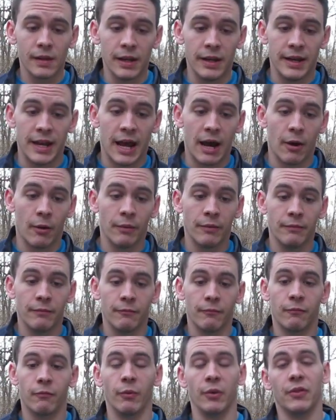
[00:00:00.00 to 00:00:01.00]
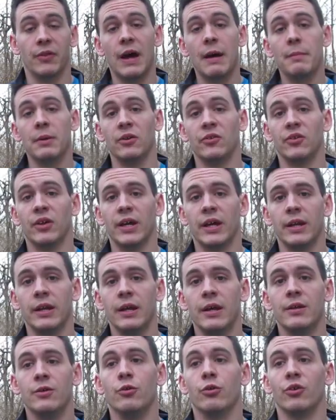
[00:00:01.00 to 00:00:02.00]
Now, with that being said,
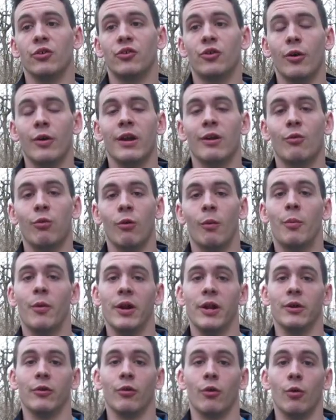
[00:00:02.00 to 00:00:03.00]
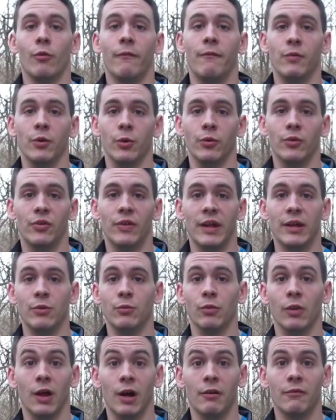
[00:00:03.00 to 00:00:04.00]
you can start incorporating your own foods that you
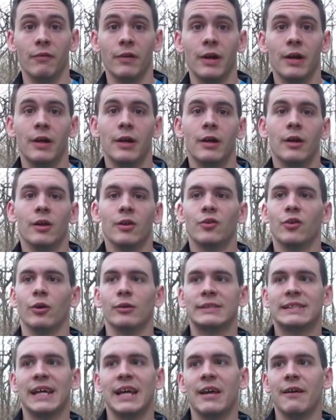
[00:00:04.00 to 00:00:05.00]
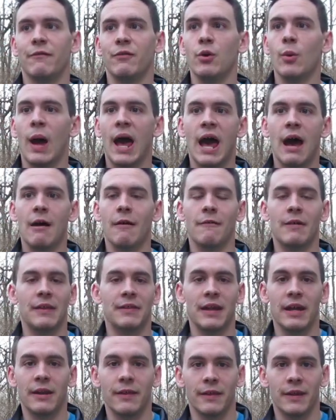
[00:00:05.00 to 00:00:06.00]
love. So say if you have, at
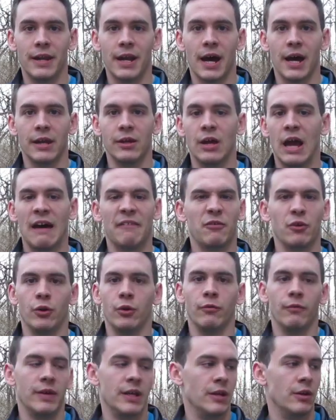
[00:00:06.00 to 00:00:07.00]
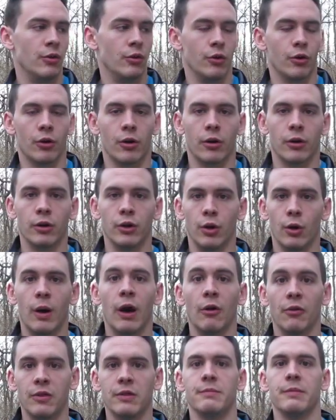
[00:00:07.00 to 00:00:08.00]
the end of the night, after you've eaten your
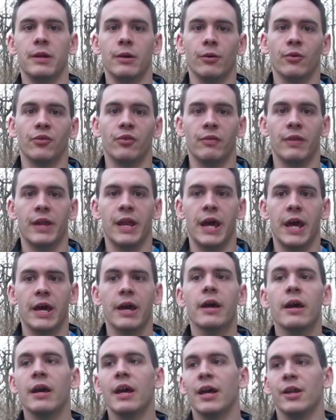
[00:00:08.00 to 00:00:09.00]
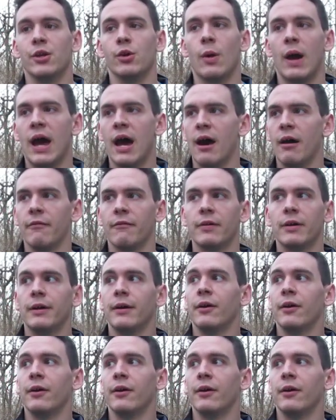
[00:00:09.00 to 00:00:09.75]
healthy meals of the day, and you have